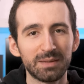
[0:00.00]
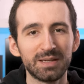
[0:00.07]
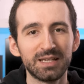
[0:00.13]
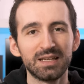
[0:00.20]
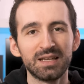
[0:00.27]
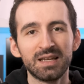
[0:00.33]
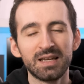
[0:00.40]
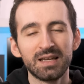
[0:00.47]
I
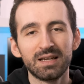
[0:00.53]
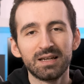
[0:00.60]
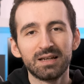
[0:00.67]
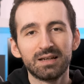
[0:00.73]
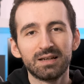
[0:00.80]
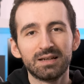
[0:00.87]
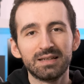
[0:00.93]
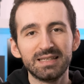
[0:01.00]
mean,
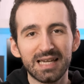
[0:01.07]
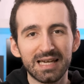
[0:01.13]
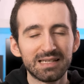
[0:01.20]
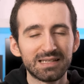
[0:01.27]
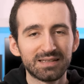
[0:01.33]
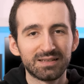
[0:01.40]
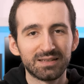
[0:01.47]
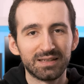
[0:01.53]

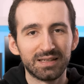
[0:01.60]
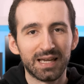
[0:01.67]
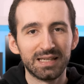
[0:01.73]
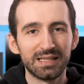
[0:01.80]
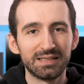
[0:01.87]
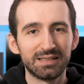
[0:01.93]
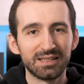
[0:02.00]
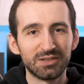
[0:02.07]
Yes,
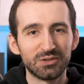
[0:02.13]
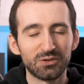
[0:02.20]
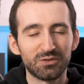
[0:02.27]
editing